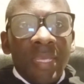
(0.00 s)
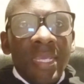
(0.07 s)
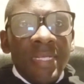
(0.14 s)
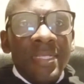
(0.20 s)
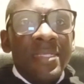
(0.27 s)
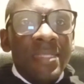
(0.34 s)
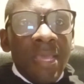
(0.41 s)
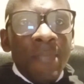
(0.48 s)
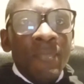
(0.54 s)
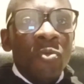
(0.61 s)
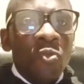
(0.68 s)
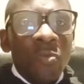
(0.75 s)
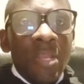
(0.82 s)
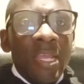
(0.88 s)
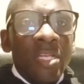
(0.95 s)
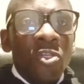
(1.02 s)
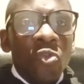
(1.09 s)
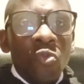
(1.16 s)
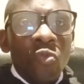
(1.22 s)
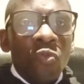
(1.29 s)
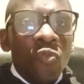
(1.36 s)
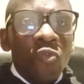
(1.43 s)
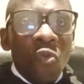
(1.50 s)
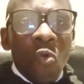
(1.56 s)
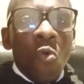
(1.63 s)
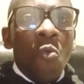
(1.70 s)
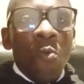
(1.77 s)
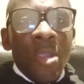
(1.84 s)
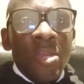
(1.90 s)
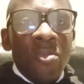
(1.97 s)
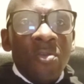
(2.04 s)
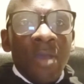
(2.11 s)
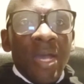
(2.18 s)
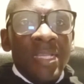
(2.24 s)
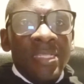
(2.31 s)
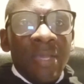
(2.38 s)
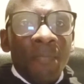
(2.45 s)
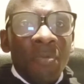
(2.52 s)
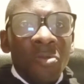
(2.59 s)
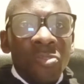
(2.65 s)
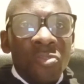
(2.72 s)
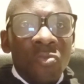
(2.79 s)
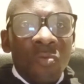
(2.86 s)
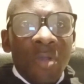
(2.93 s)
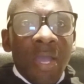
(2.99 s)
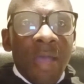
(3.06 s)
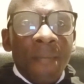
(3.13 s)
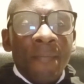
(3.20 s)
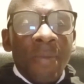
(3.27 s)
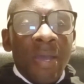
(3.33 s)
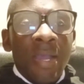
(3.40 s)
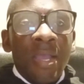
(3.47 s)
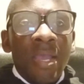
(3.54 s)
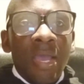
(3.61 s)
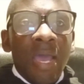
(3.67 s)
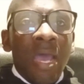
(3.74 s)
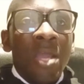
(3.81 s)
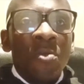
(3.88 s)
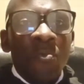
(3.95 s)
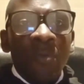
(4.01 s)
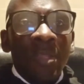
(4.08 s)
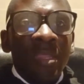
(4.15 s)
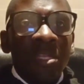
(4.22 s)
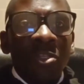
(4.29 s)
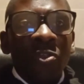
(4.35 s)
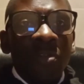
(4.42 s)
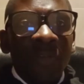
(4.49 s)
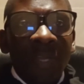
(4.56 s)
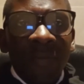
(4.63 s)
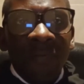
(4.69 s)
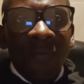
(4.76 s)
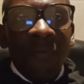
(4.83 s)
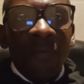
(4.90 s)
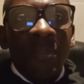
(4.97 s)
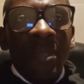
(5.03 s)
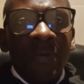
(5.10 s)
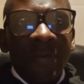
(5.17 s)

It is them to let you know when you are supposed to come back and when to give you the